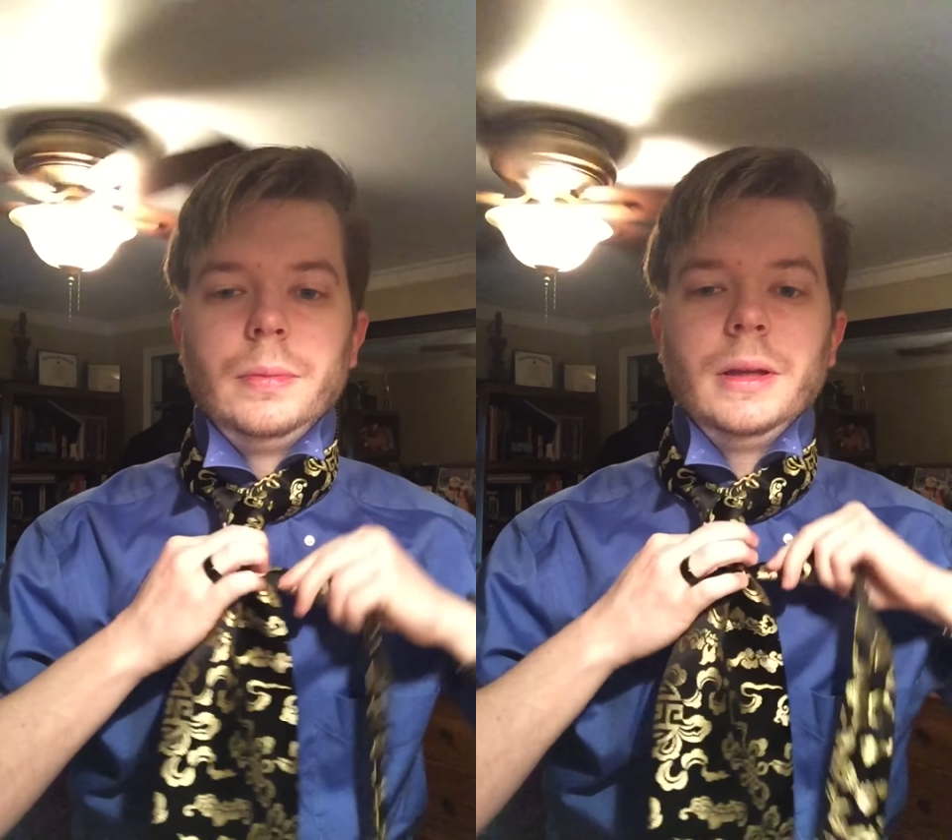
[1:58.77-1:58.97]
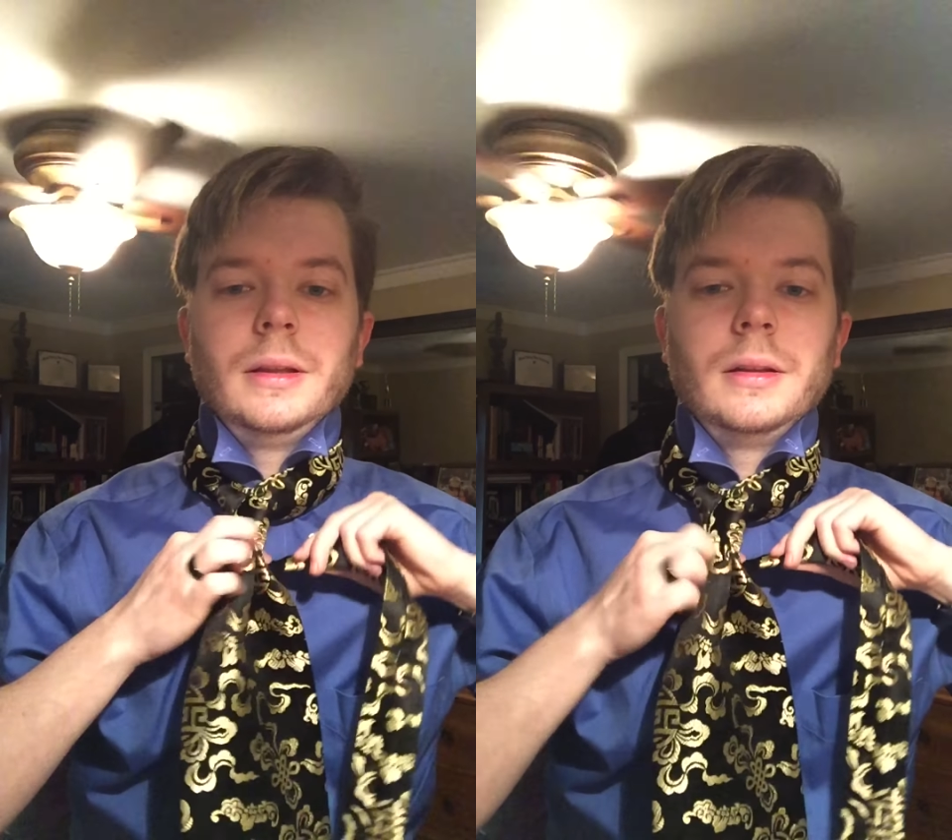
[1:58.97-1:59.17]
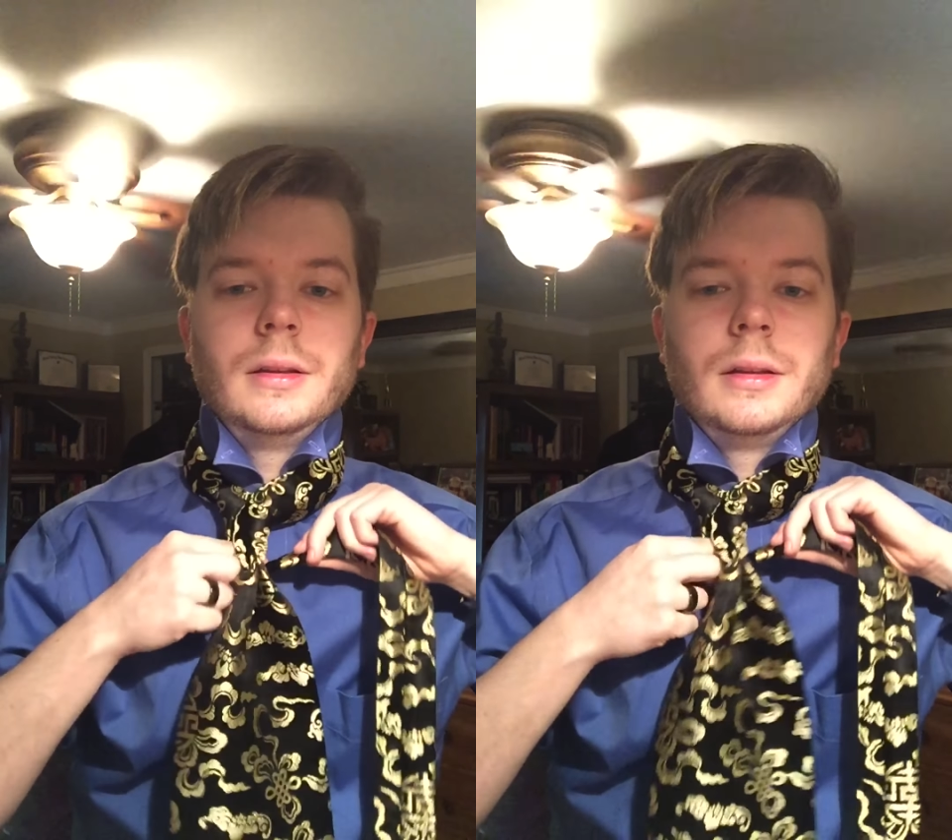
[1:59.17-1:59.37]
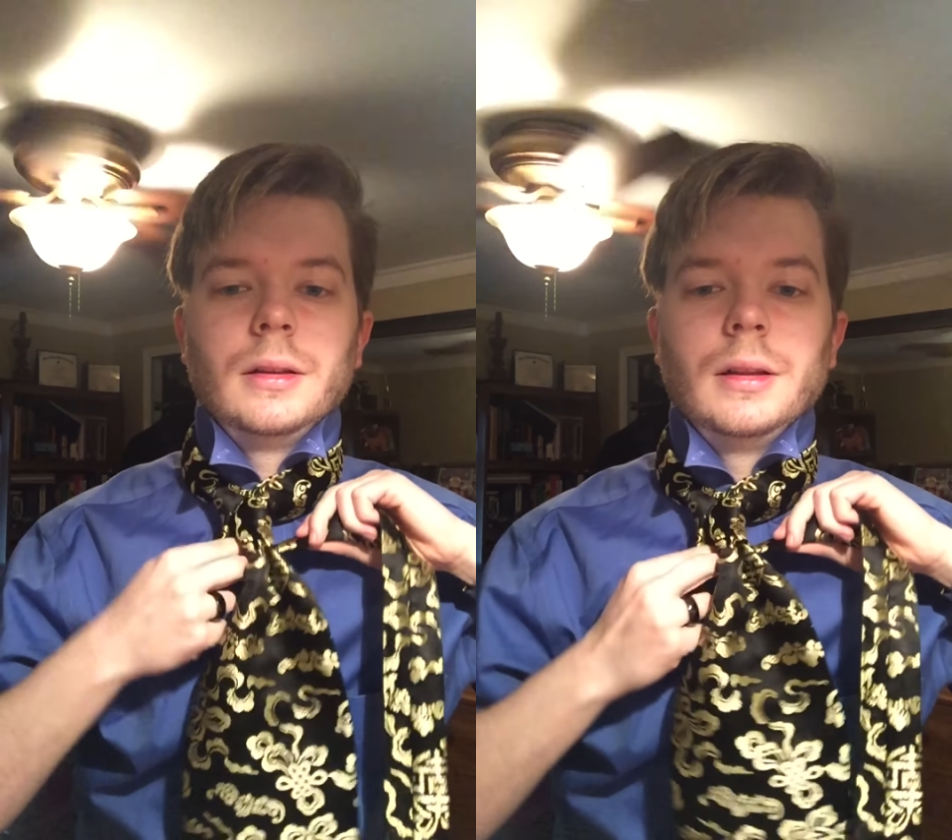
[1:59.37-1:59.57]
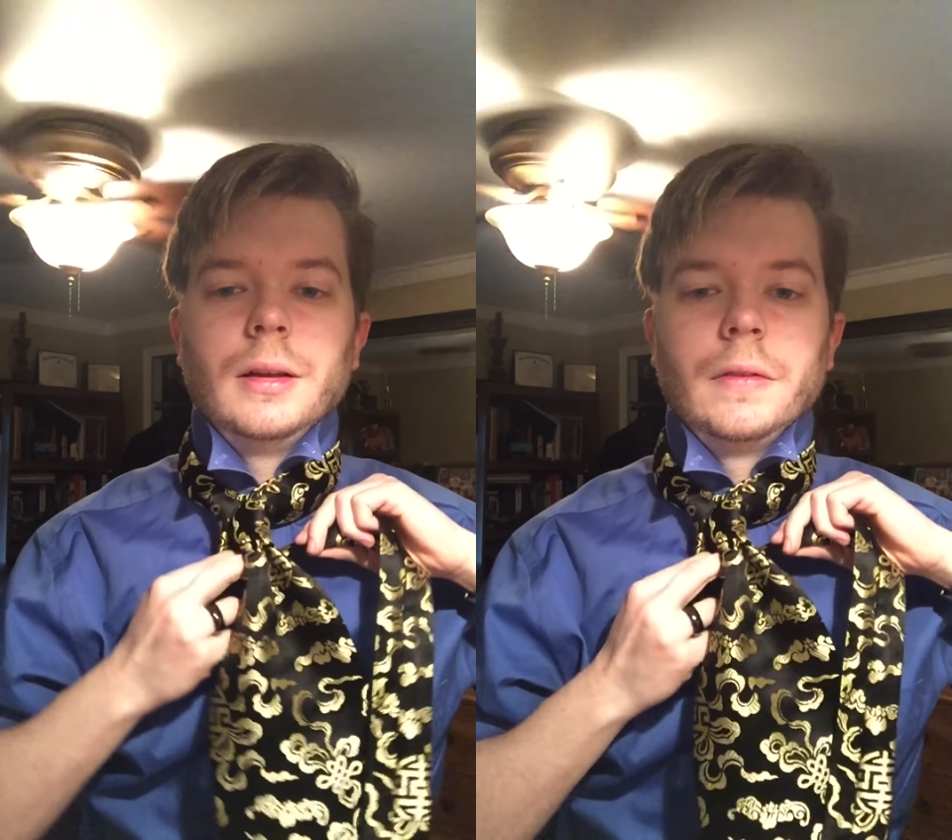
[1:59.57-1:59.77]
bit
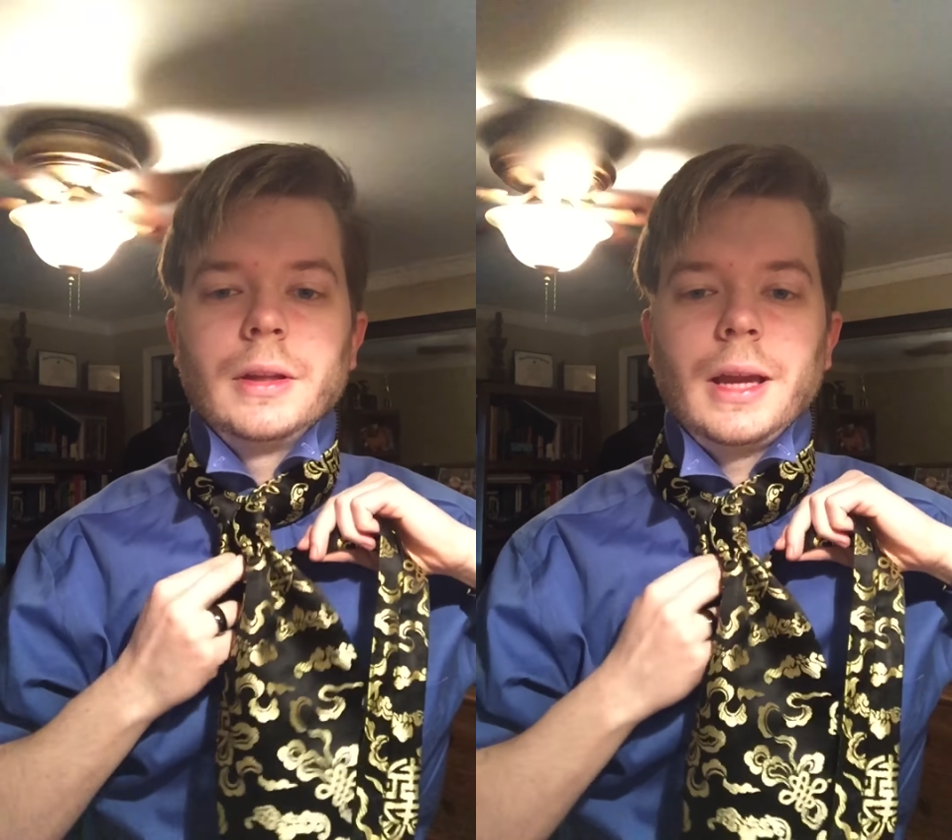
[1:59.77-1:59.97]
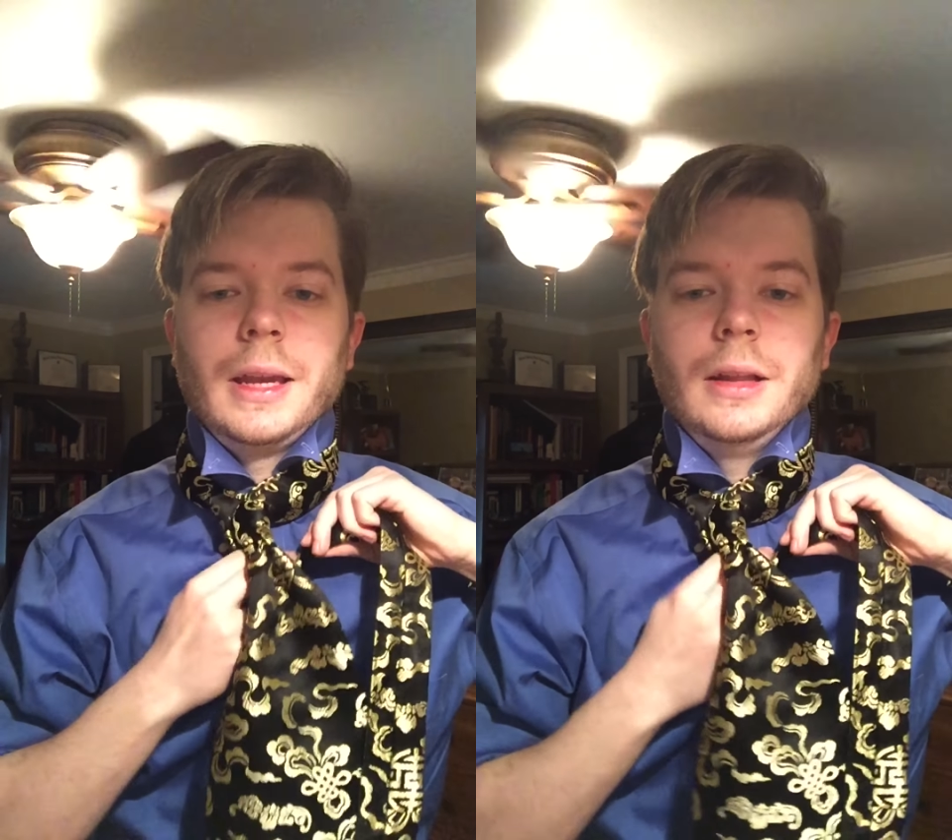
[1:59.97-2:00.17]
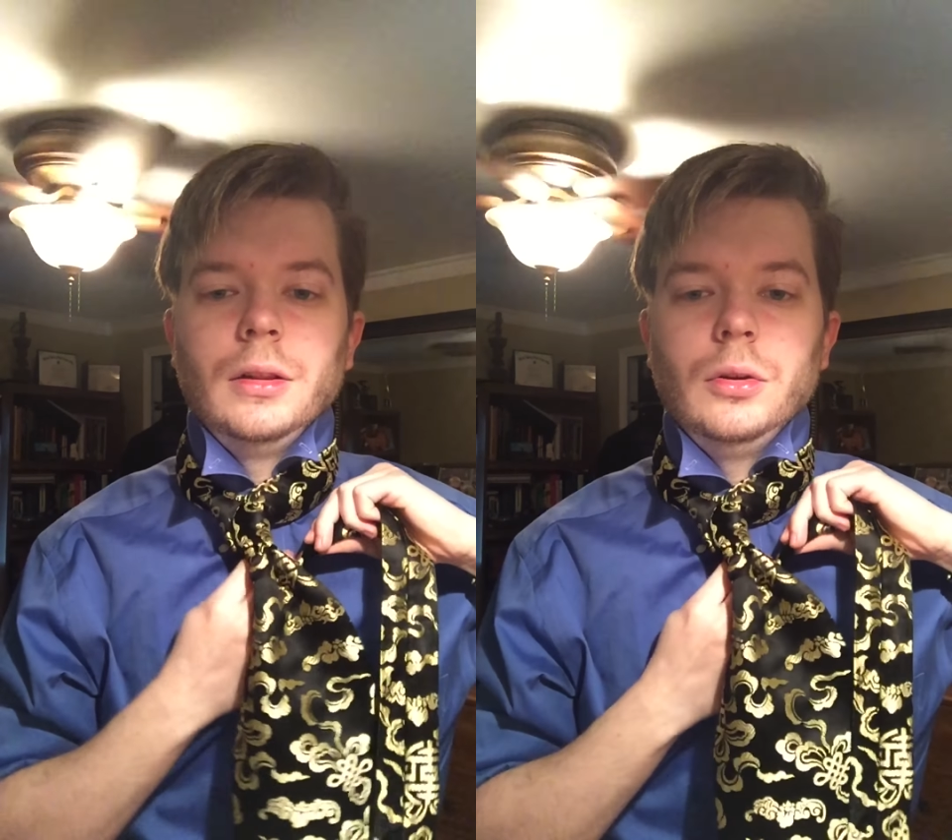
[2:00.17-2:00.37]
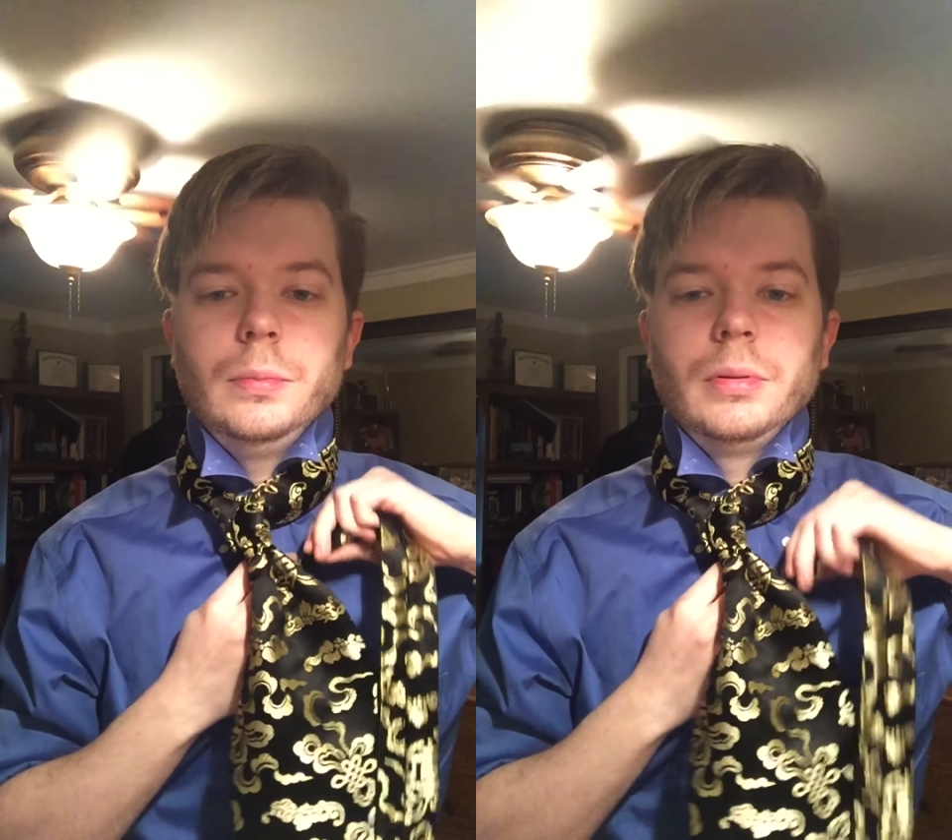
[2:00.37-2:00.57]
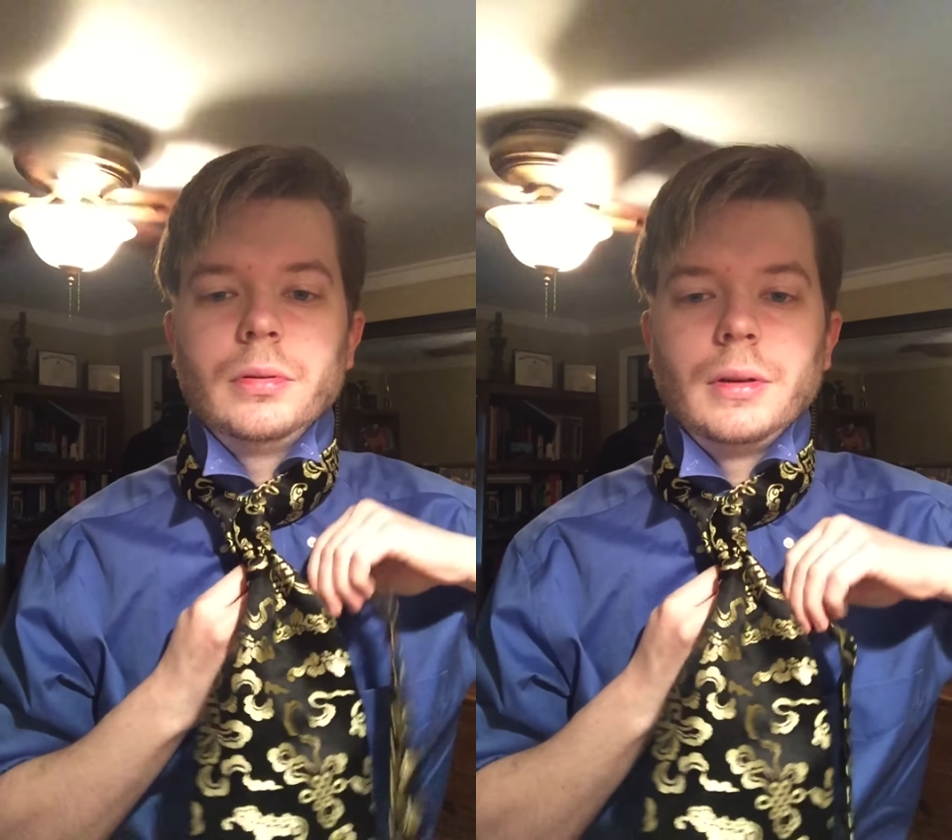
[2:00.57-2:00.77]
of a tiny loop.